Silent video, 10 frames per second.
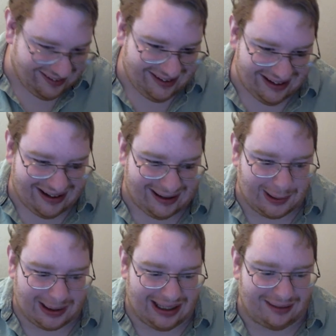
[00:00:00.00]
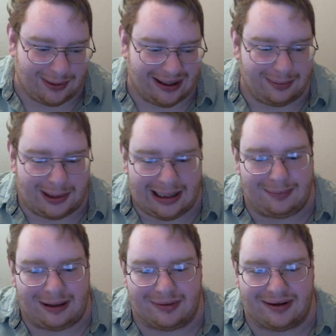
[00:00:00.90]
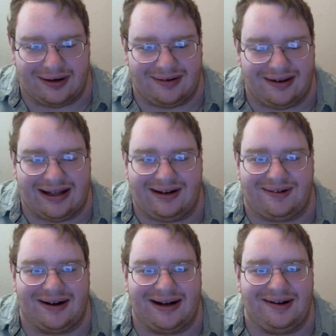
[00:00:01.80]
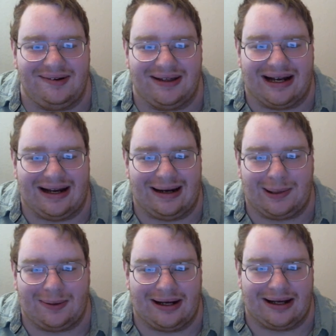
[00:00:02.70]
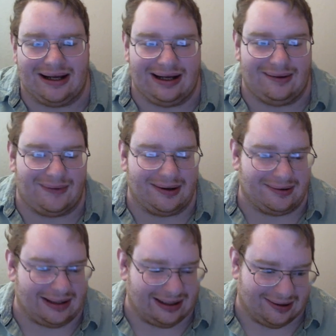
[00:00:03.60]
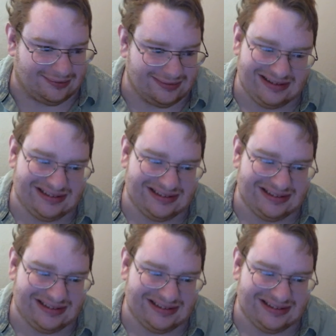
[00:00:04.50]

yeah, because I've I've seen people that that try to do that, and it's like, eh, well, you know.